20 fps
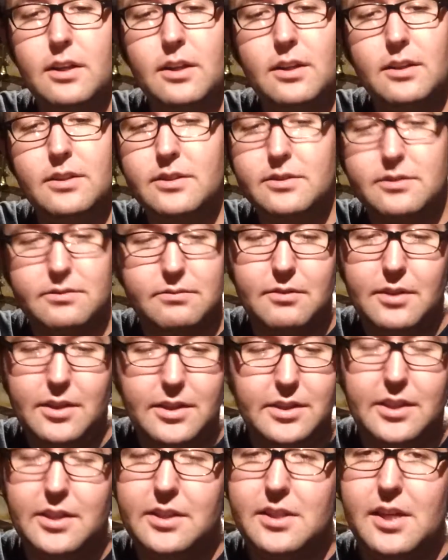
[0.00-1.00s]
Just
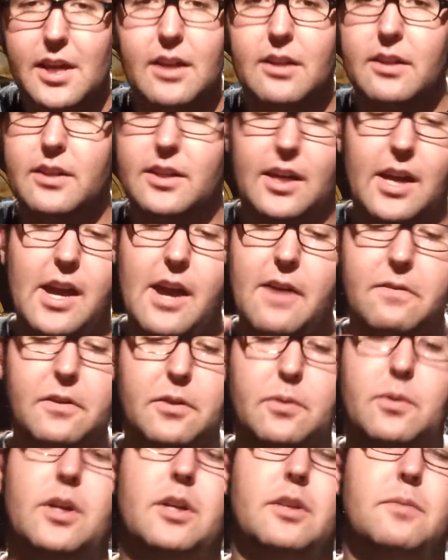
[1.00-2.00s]
detailing
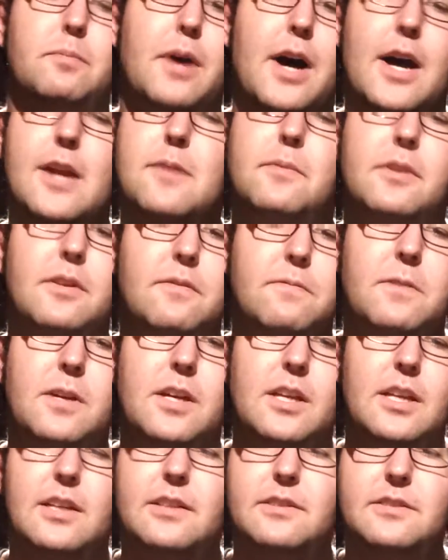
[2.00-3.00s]
everywhere. The bottom of the
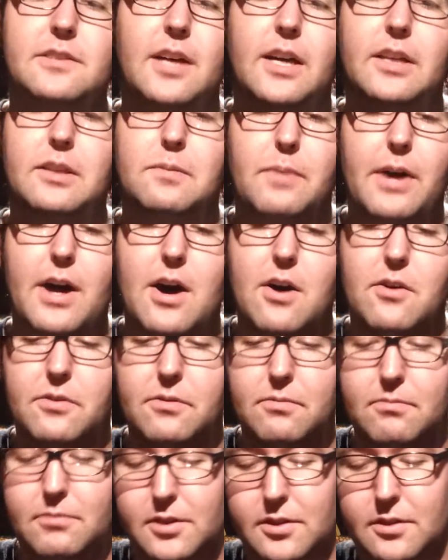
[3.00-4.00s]
feet, inside the
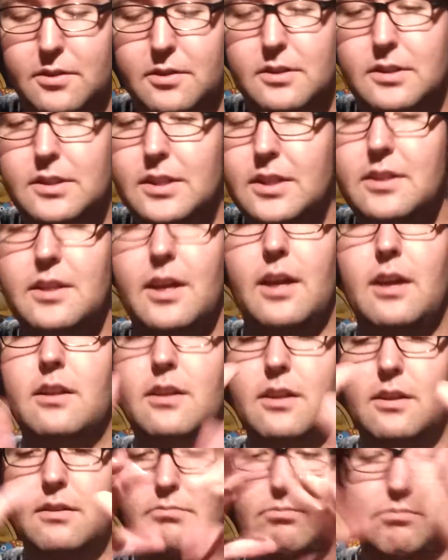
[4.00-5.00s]
mouth. Just
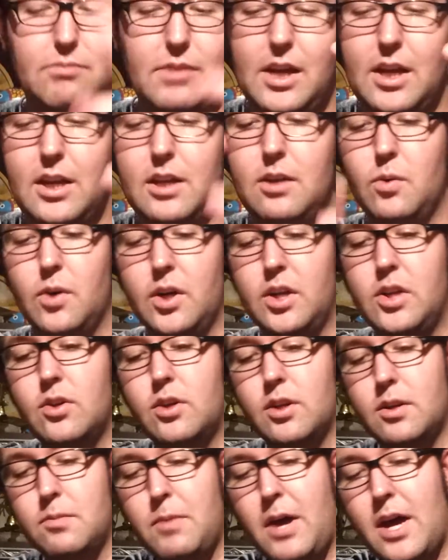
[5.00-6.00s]
detailing anywhere you
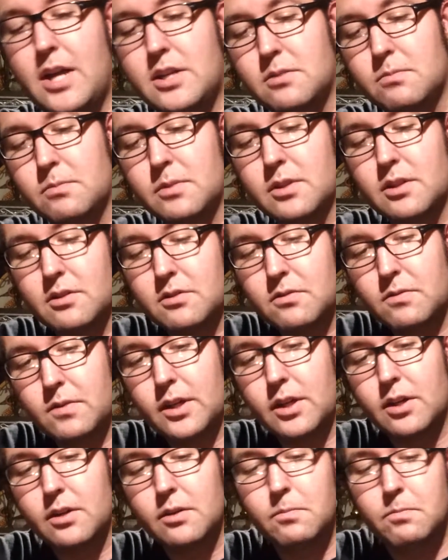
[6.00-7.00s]
can imagine with this
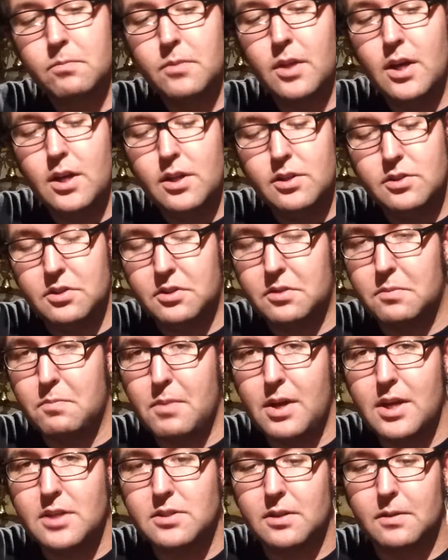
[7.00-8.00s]
figure. It's just
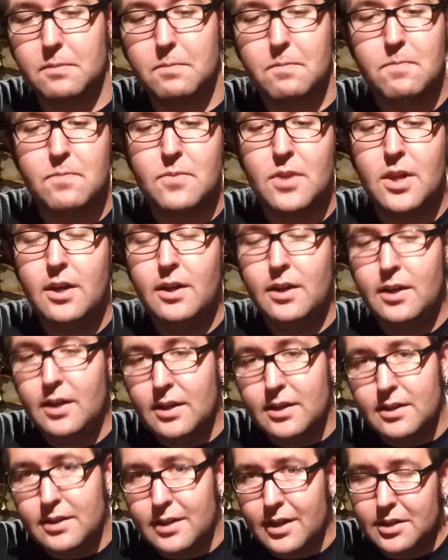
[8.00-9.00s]
amazing.
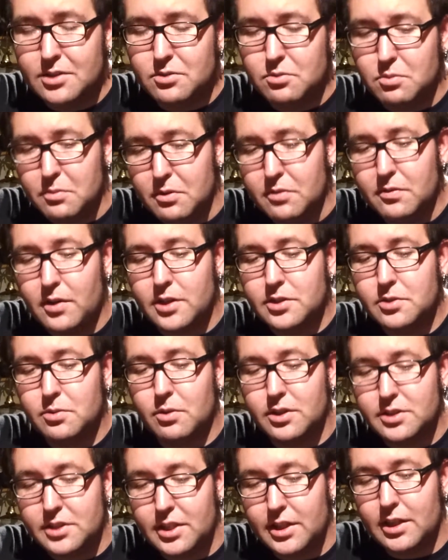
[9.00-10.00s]
Next, we'll move on to
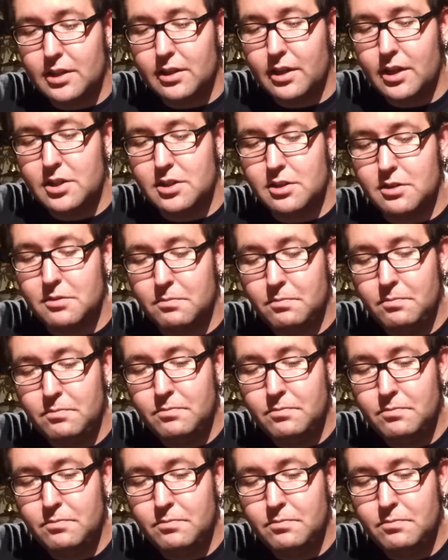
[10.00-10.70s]
articulation.